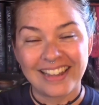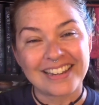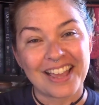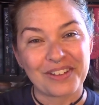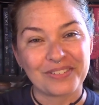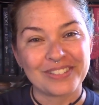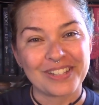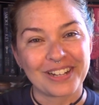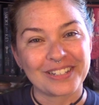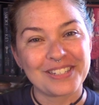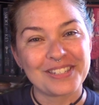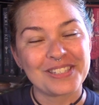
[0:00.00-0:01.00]
and I will
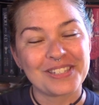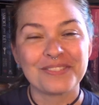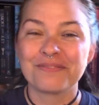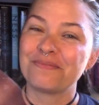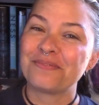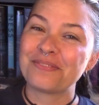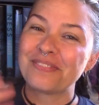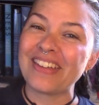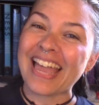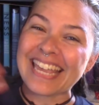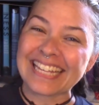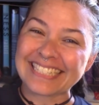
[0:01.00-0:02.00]
talk to you soon.
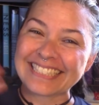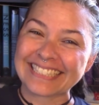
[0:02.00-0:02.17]
Bye!